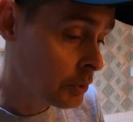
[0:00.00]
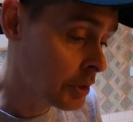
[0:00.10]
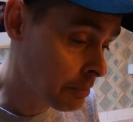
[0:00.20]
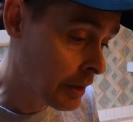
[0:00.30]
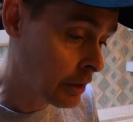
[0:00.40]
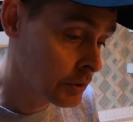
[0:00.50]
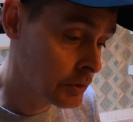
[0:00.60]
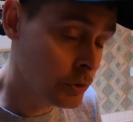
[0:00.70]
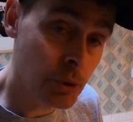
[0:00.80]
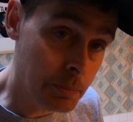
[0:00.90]
When the
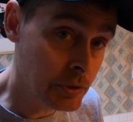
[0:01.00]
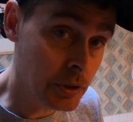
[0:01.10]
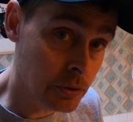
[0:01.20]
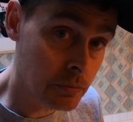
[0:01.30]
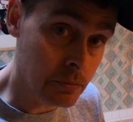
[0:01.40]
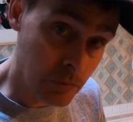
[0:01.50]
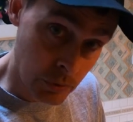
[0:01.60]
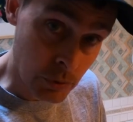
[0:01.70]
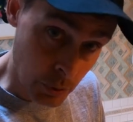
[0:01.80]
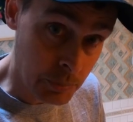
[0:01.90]
mouse trips the,
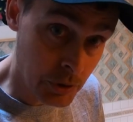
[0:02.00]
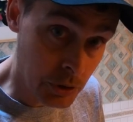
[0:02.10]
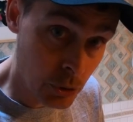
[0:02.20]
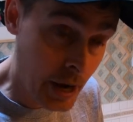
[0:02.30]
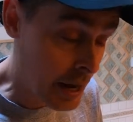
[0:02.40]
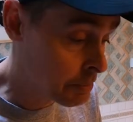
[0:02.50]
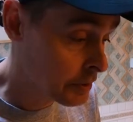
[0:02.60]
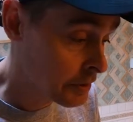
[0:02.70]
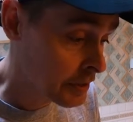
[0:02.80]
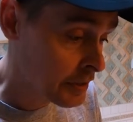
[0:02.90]
trips the trap,